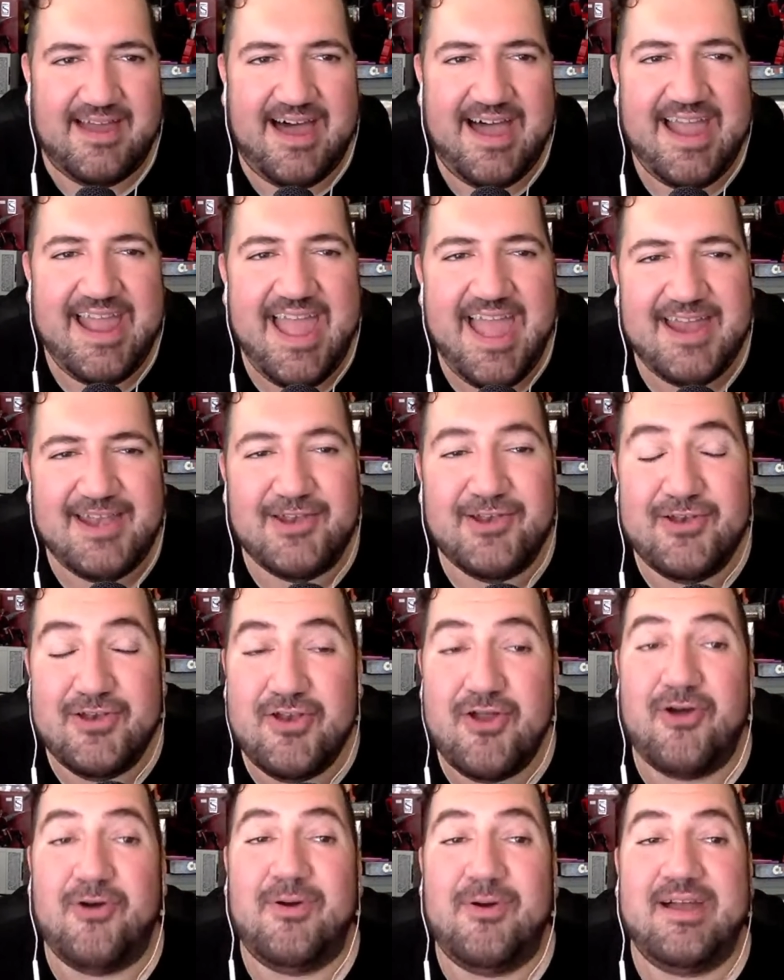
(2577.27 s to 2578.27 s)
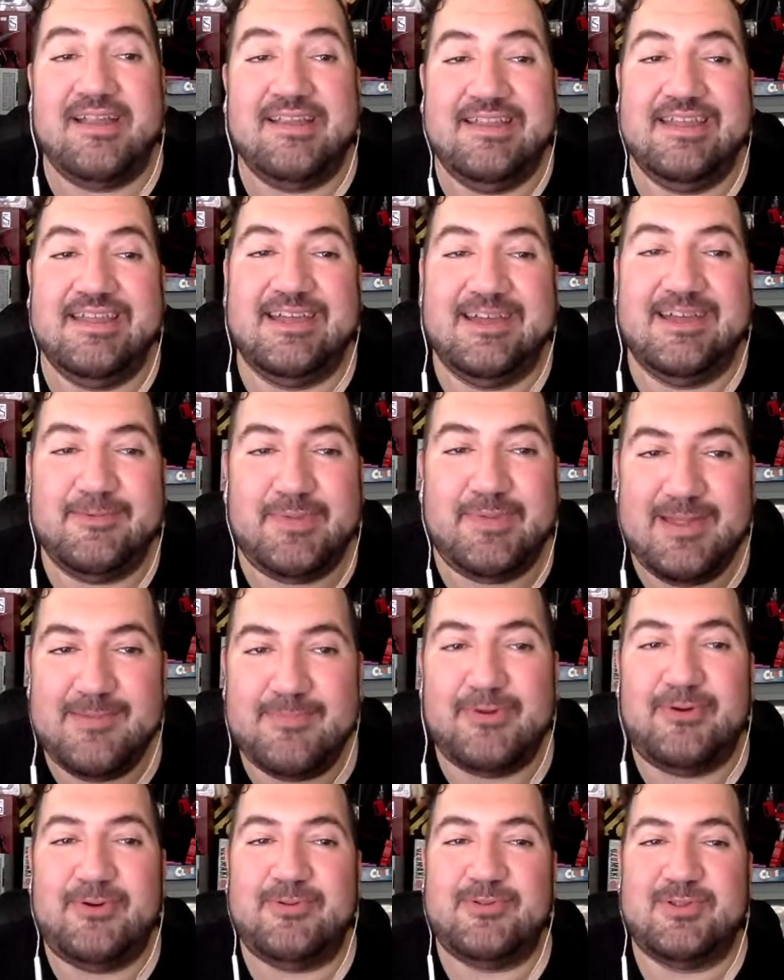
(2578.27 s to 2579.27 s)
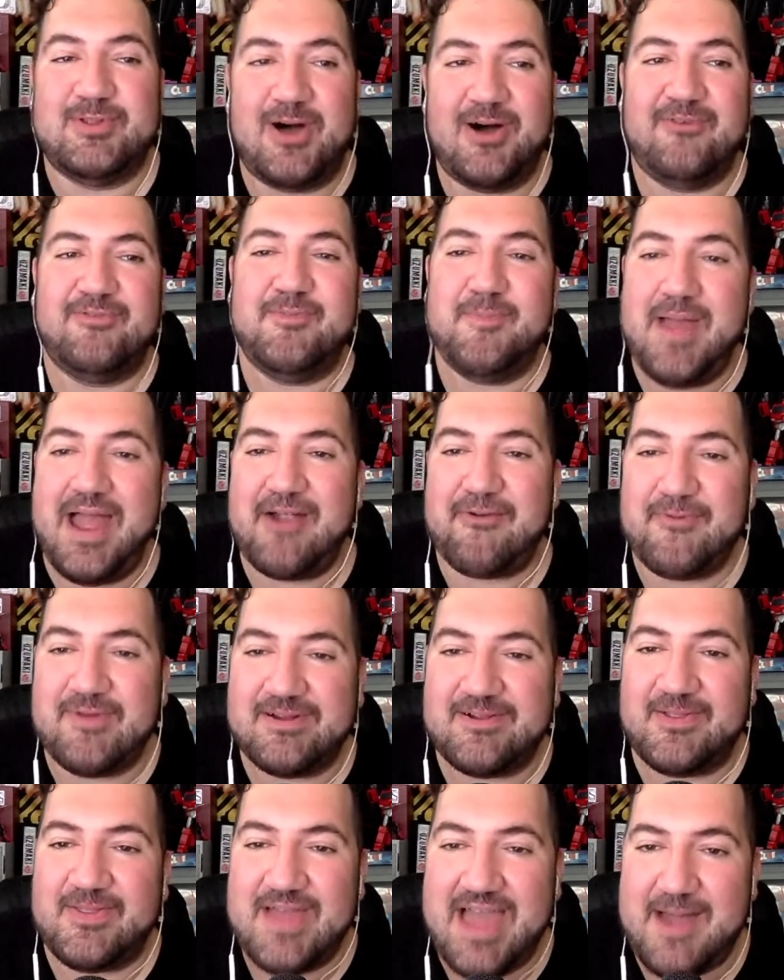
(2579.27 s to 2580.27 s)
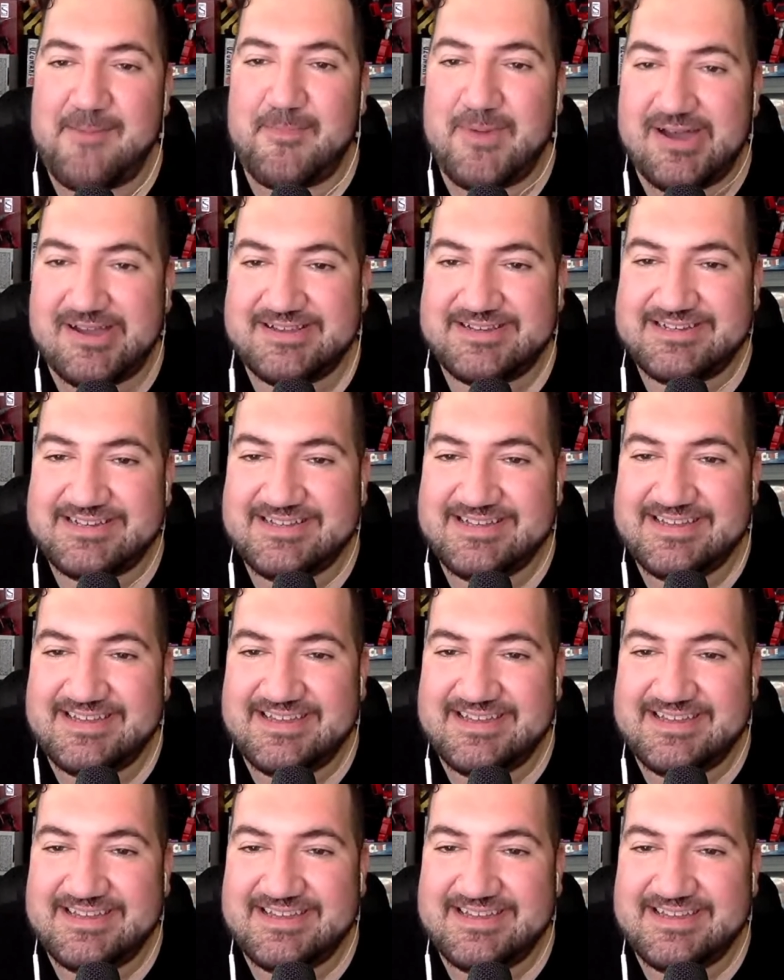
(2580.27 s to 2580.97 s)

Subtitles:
I had no idea people loved Matt Riddle that much.